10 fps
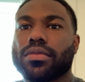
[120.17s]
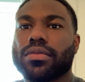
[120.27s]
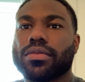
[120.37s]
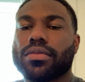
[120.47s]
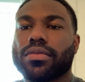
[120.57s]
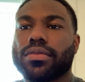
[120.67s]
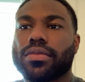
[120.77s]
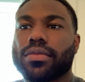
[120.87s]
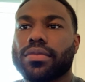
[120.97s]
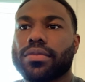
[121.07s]

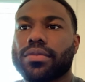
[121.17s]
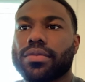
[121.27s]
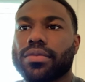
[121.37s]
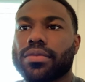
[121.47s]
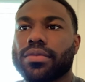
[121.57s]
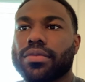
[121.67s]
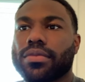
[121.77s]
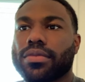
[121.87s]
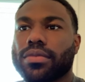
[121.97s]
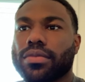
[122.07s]

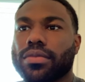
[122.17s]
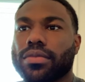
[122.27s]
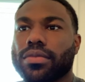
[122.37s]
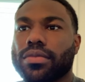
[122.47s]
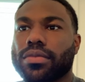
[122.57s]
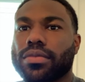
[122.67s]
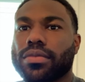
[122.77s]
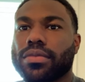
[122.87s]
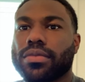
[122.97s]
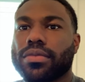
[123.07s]

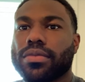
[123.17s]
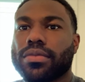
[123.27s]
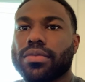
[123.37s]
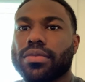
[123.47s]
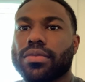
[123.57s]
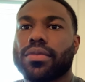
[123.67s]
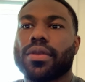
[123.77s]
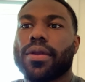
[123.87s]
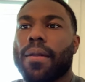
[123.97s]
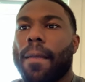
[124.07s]

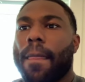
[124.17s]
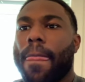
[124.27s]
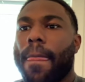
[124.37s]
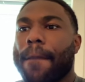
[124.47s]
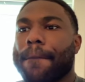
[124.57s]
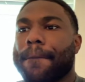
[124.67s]
[no speech]